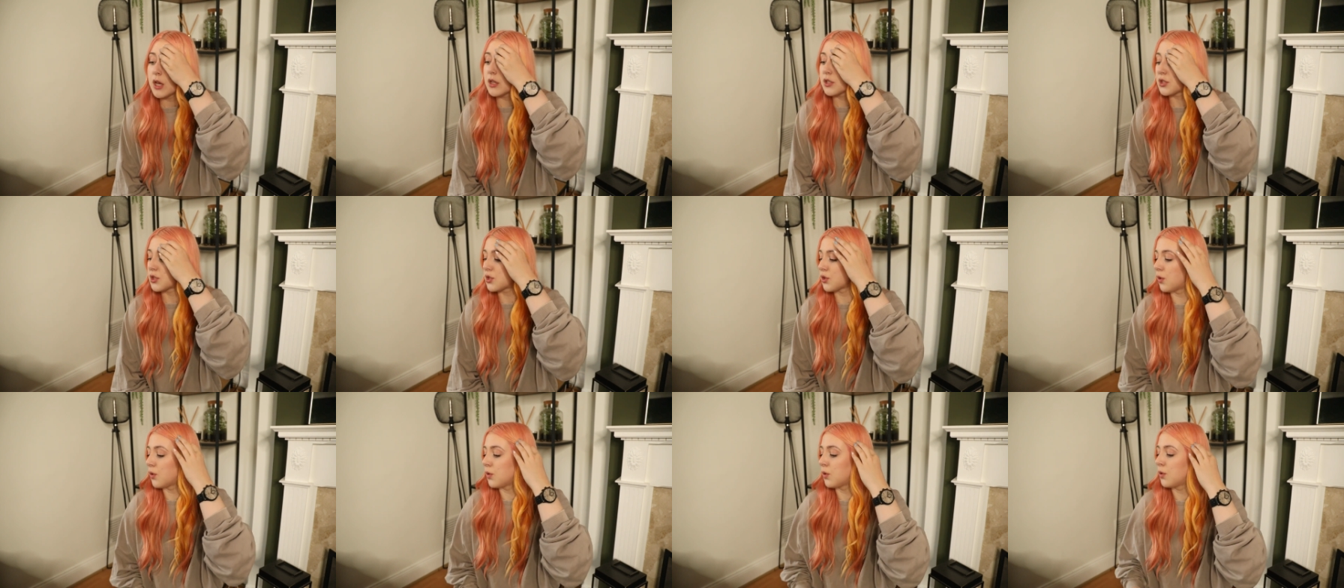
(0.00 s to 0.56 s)

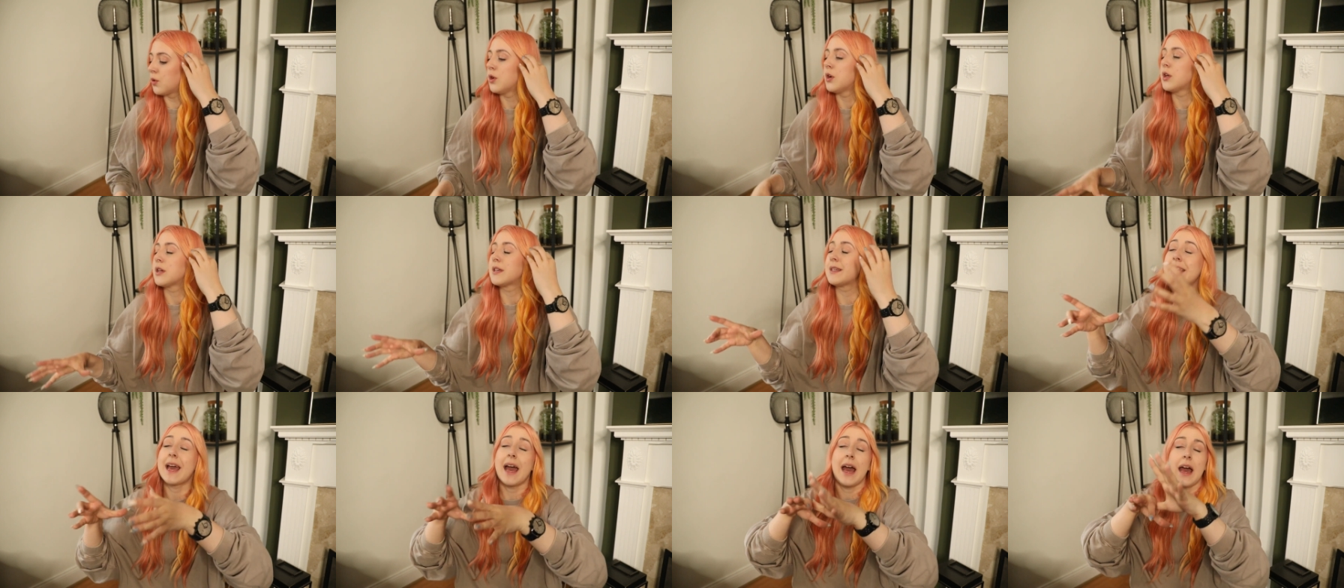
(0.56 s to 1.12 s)
So
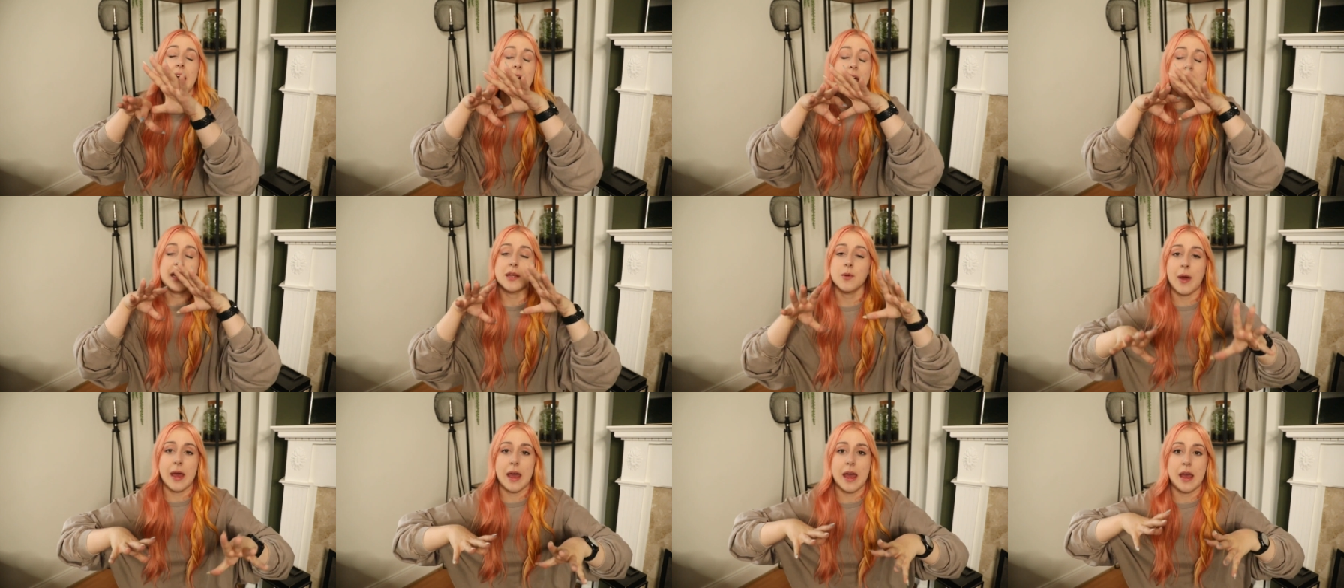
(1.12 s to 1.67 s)
yeah,
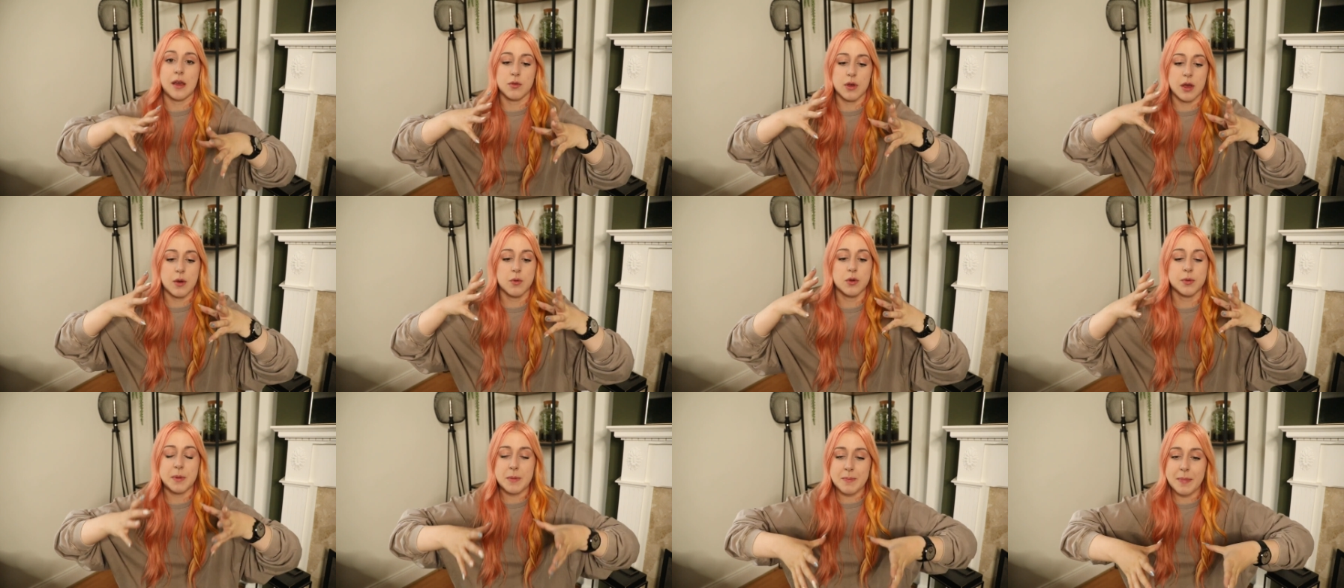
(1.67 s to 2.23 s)
anyway, it
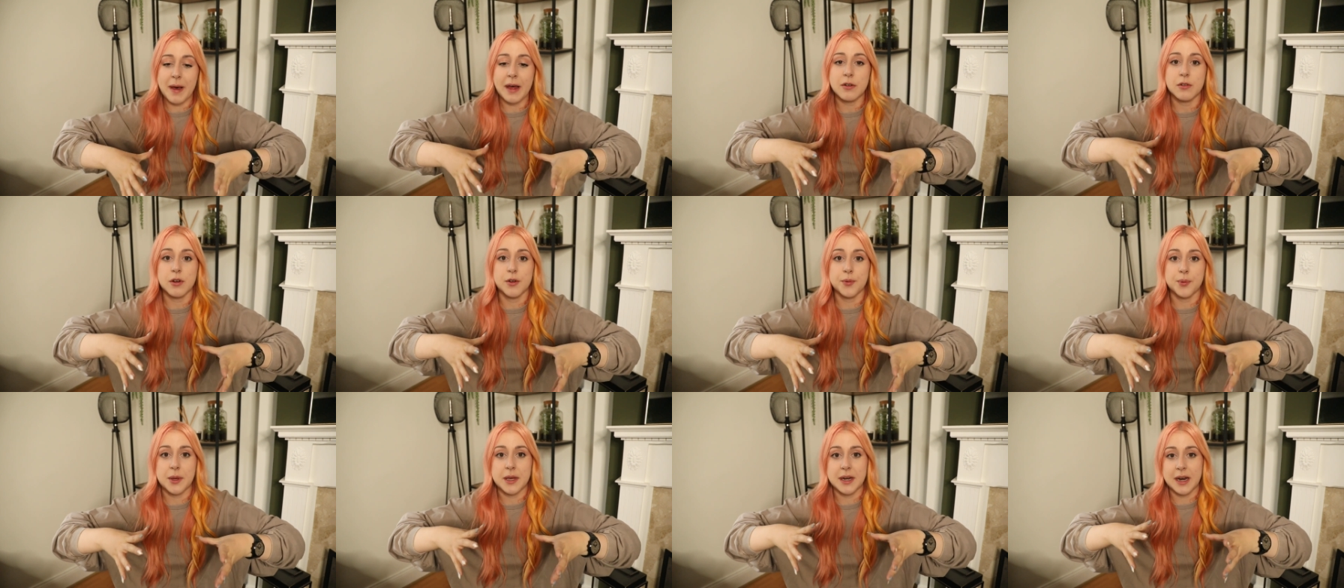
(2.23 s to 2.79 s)
would be better
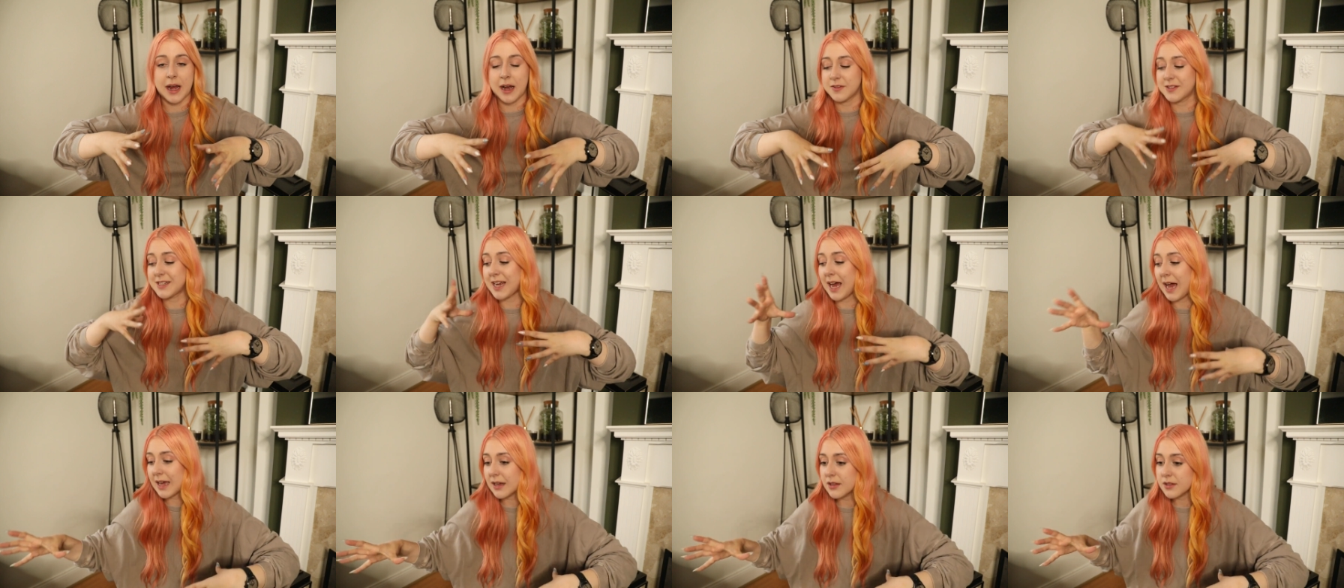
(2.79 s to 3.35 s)
if we could have
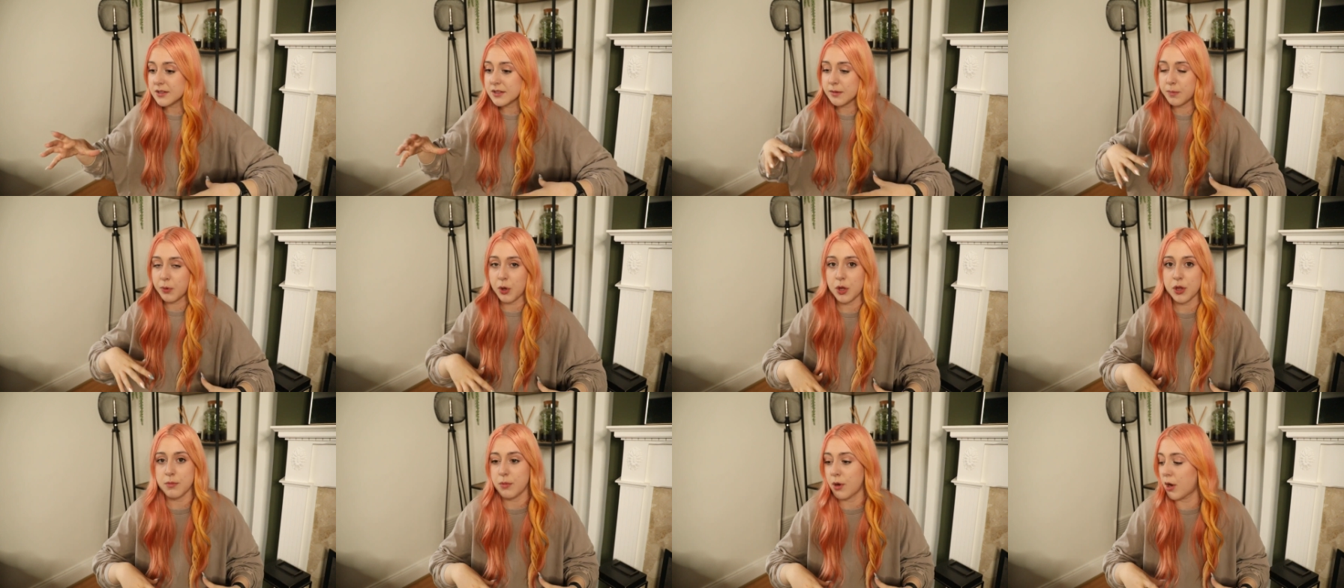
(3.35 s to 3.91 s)
tiles to
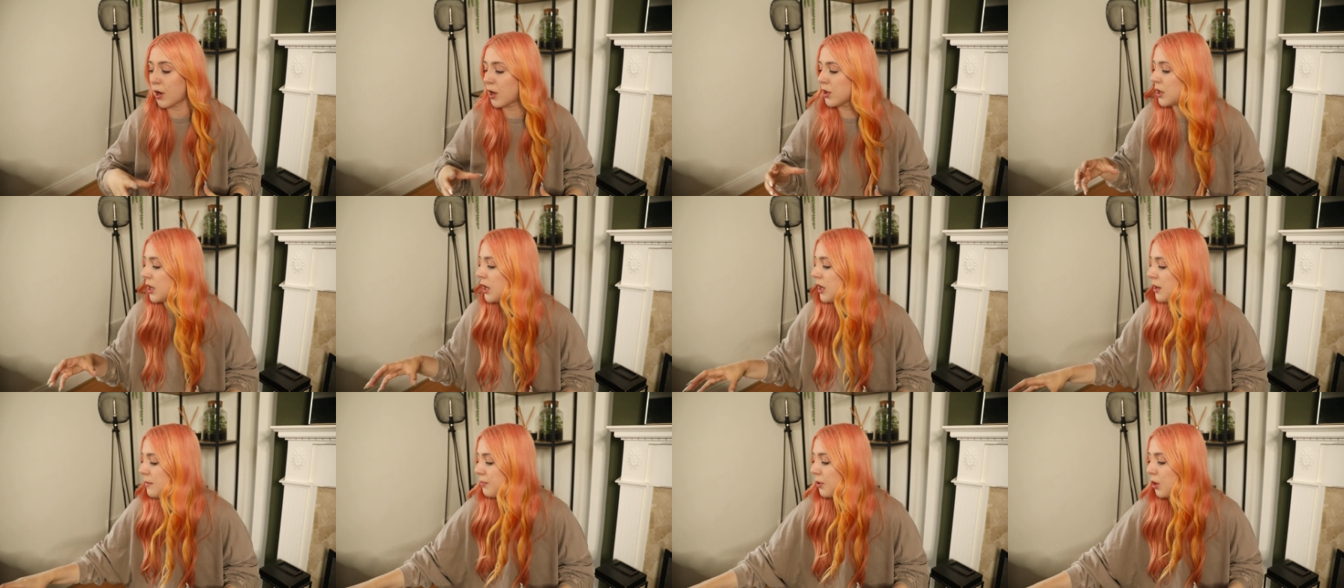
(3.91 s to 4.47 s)
put them on,
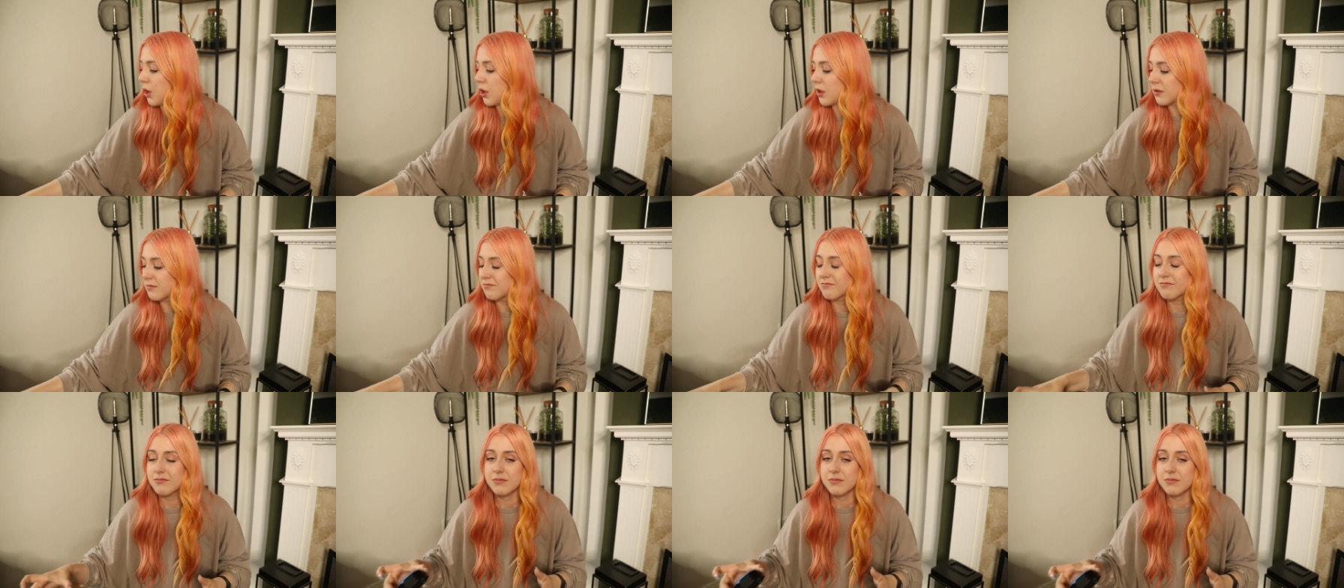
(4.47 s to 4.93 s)
but